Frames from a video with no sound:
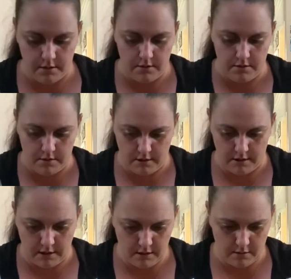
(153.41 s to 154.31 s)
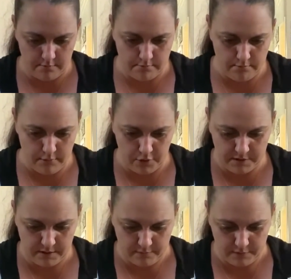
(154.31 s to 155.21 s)
I think
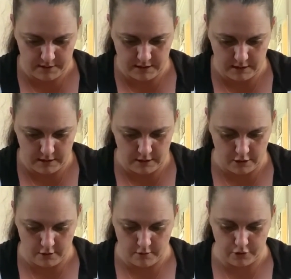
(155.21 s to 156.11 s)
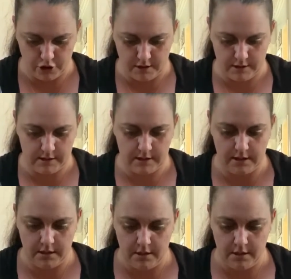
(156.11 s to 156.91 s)
most of what's in here are just